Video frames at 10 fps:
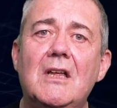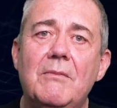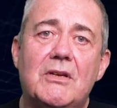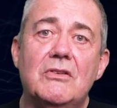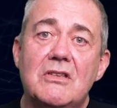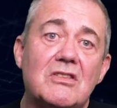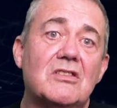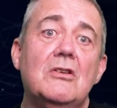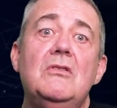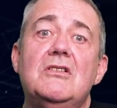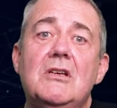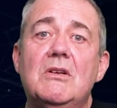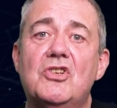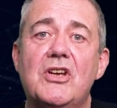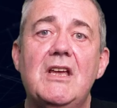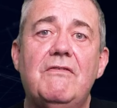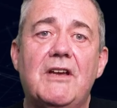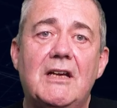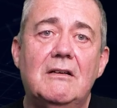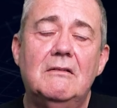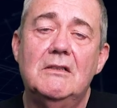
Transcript: because as soon as you achieve it,